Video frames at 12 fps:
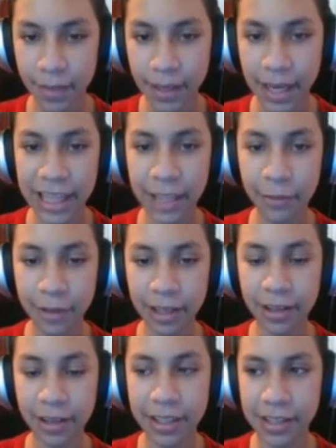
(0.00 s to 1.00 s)
I think we
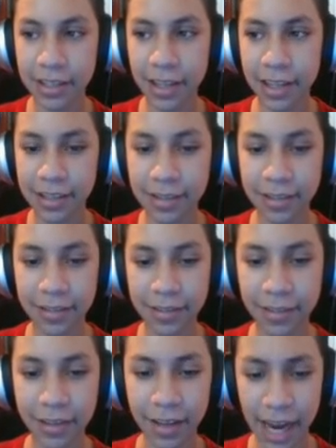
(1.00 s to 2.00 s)
literally just lost,
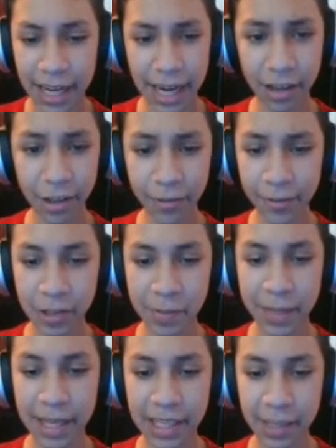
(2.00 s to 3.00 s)
and I don't know if it was
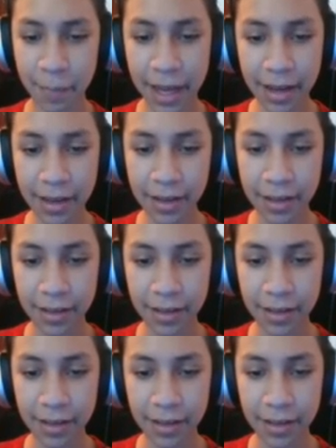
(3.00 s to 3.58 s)
because of me,